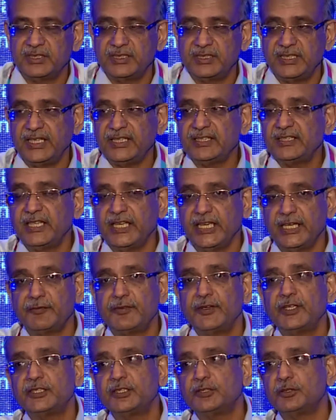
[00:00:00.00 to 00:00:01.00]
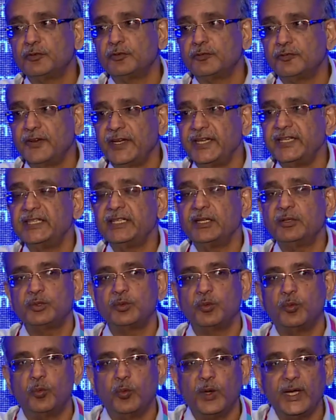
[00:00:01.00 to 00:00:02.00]
take the effort to find
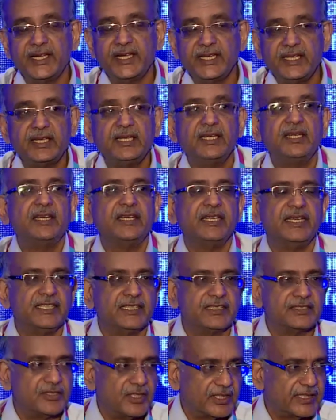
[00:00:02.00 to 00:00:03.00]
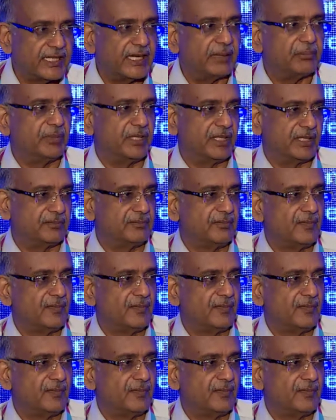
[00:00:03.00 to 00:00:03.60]
out why it is not happening.